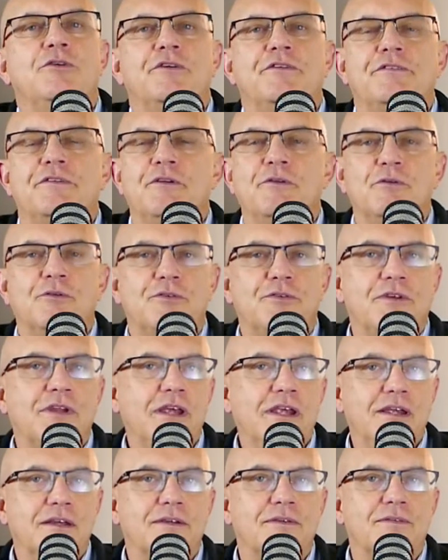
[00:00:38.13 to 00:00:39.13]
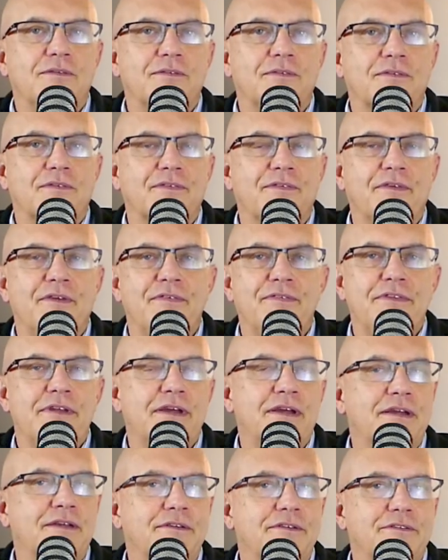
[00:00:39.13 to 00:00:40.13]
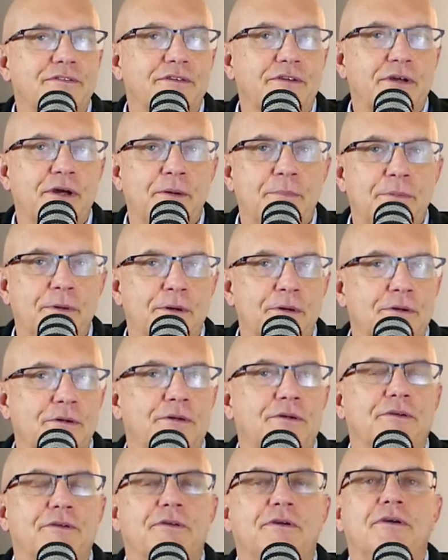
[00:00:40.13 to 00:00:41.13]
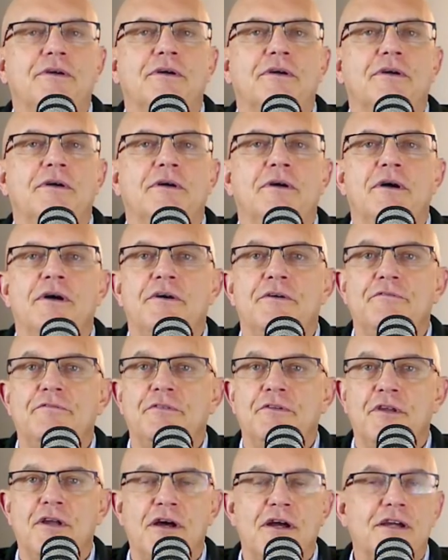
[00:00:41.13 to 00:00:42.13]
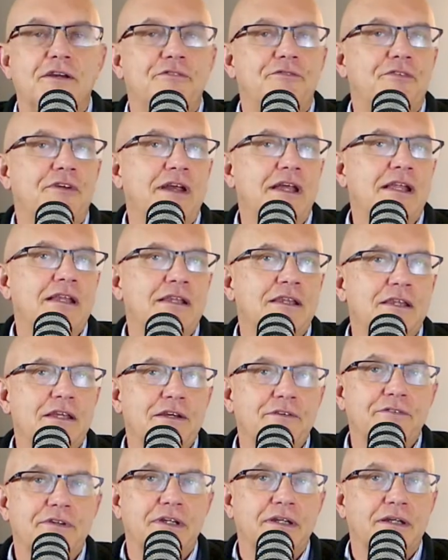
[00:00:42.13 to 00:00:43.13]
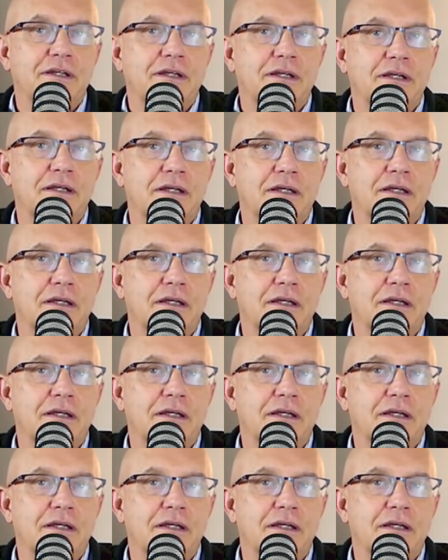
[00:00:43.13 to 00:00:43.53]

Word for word: just understand that that's a part of life and living.